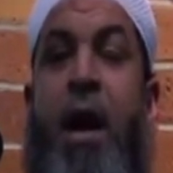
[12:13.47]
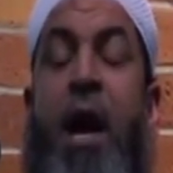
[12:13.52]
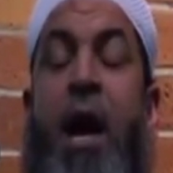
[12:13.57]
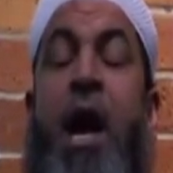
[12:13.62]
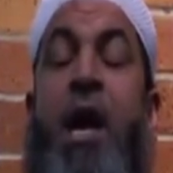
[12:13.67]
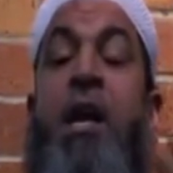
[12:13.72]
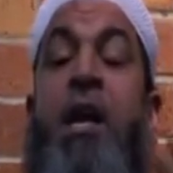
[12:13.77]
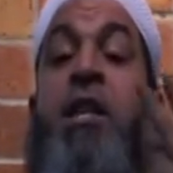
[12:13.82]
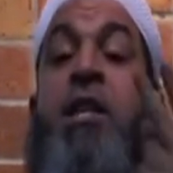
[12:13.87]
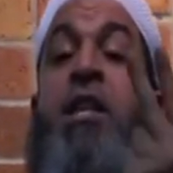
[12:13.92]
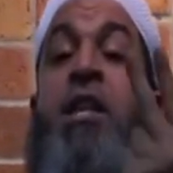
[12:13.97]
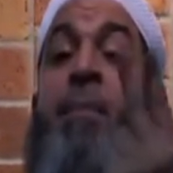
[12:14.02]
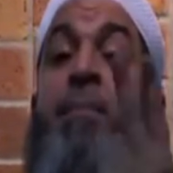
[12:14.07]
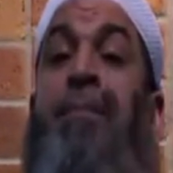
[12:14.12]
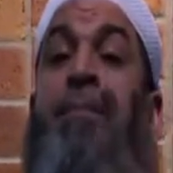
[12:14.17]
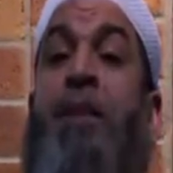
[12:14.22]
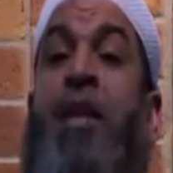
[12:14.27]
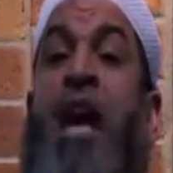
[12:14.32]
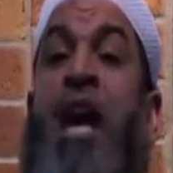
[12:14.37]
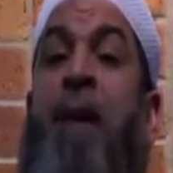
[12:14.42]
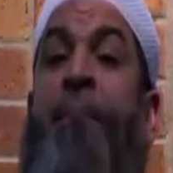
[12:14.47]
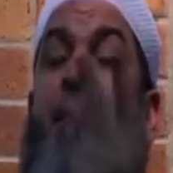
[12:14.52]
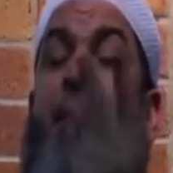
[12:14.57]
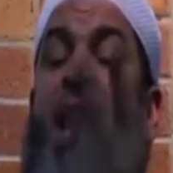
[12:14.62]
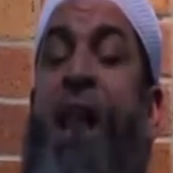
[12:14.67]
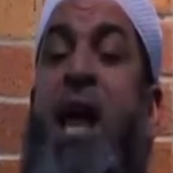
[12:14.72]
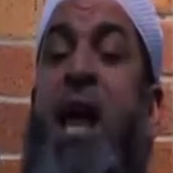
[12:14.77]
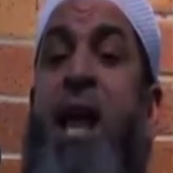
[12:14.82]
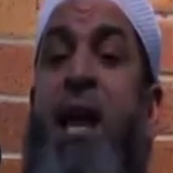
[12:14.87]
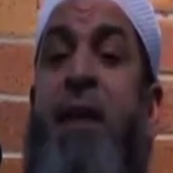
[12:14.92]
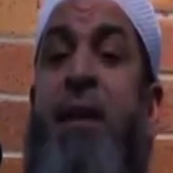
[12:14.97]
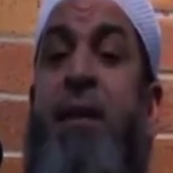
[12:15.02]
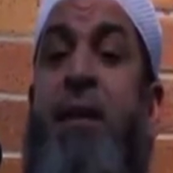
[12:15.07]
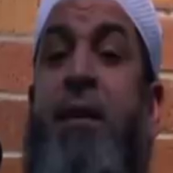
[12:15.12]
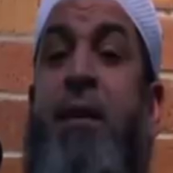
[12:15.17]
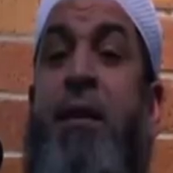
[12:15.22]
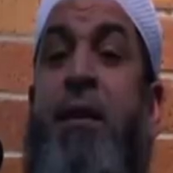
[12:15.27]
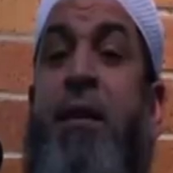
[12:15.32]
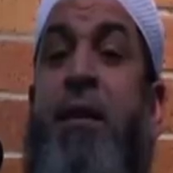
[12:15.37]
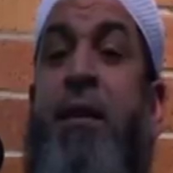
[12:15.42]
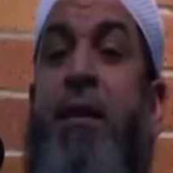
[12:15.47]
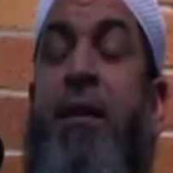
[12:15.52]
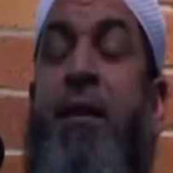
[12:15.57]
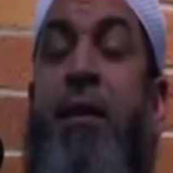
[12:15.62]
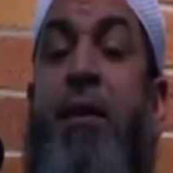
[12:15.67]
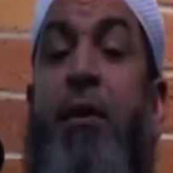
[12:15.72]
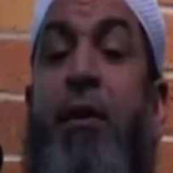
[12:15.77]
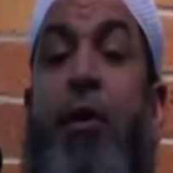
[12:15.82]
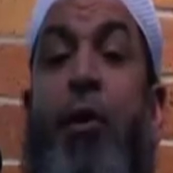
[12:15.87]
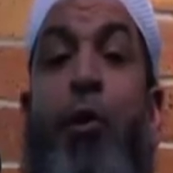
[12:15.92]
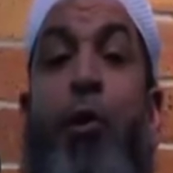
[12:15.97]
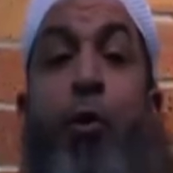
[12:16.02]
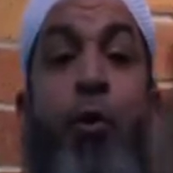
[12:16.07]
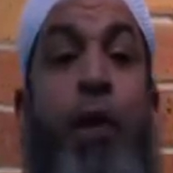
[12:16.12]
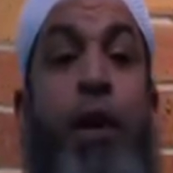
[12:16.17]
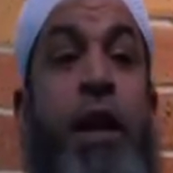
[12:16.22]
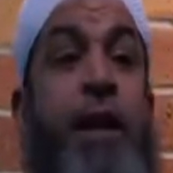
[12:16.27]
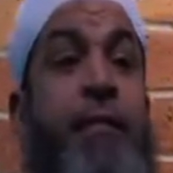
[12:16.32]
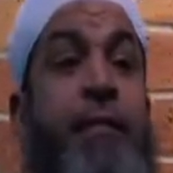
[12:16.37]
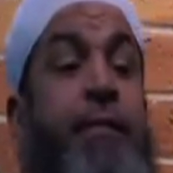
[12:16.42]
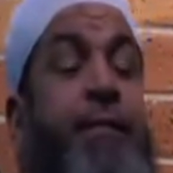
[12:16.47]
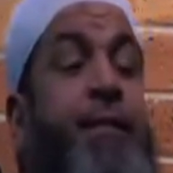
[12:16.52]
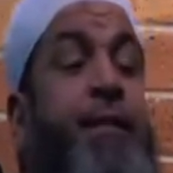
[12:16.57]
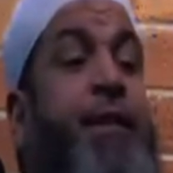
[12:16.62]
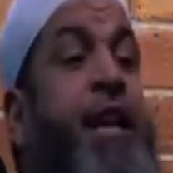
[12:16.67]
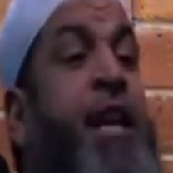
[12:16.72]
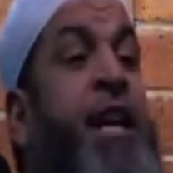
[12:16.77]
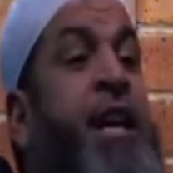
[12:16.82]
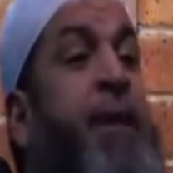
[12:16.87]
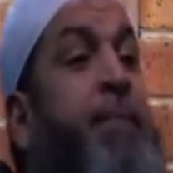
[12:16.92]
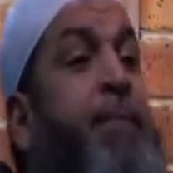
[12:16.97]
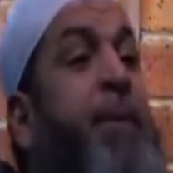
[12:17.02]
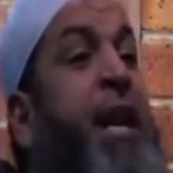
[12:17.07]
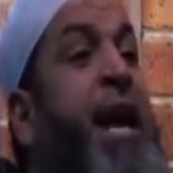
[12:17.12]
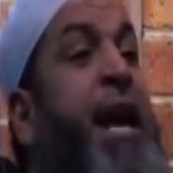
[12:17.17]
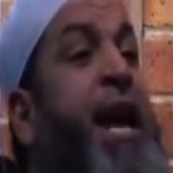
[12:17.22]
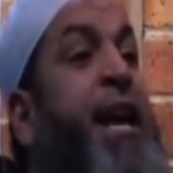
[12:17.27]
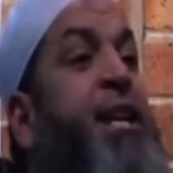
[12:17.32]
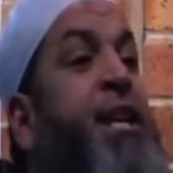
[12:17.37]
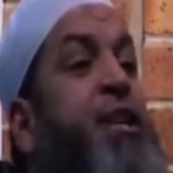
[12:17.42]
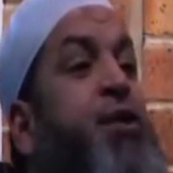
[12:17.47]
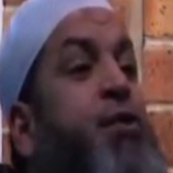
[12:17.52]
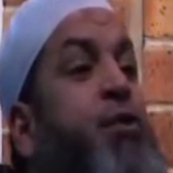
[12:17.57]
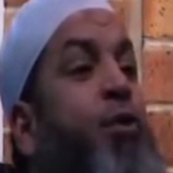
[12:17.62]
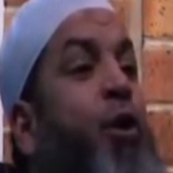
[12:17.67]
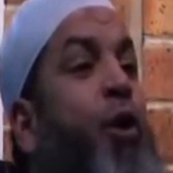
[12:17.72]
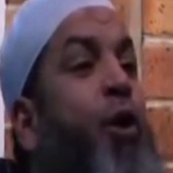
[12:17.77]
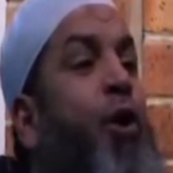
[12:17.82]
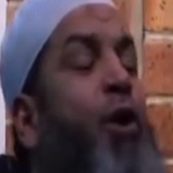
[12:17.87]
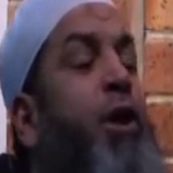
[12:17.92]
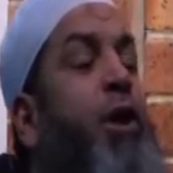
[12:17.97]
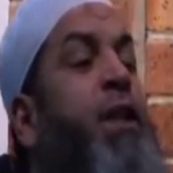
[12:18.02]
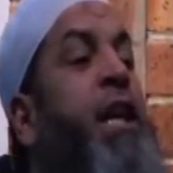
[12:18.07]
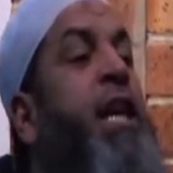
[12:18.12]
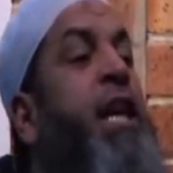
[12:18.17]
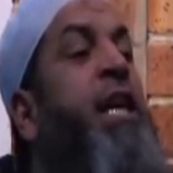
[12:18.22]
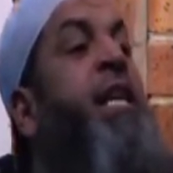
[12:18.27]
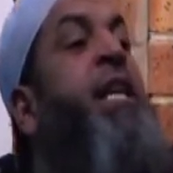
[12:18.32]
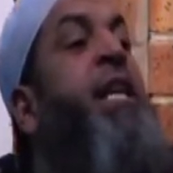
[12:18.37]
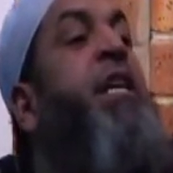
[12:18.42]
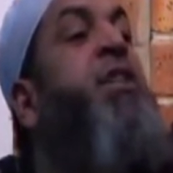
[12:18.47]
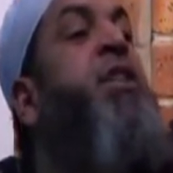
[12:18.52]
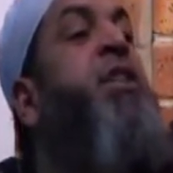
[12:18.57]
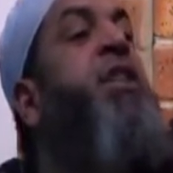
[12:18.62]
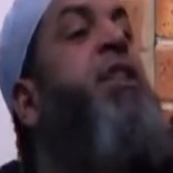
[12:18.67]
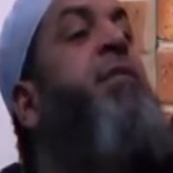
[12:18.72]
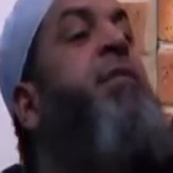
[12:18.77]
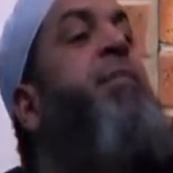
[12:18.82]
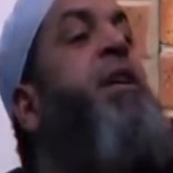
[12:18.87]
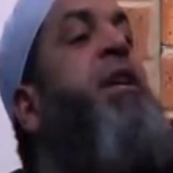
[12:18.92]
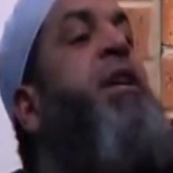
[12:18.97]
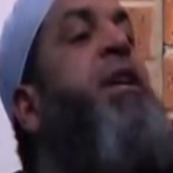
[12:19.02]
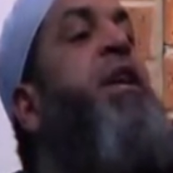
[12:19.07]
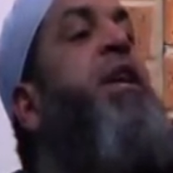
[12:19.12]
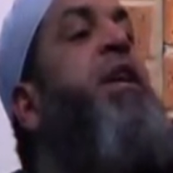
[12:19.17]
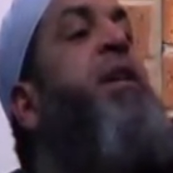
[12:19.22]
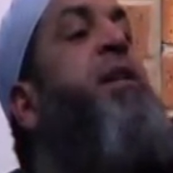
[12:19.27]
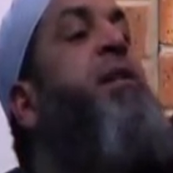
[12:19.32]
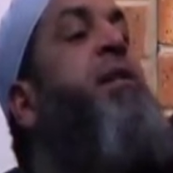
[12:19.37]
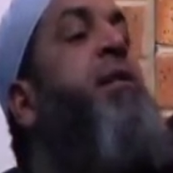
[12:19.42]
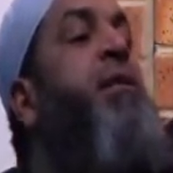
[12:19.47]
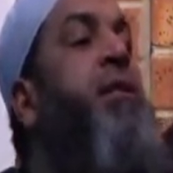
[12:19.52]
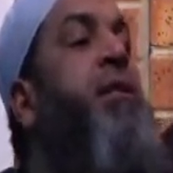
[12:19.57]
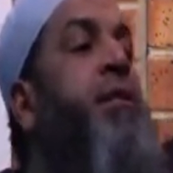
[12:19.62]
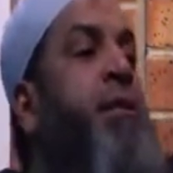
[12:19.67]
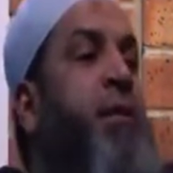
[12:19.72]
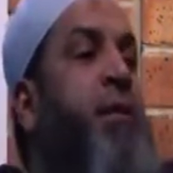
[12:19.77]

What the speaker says: Except a man who lives in a place called Nasibin.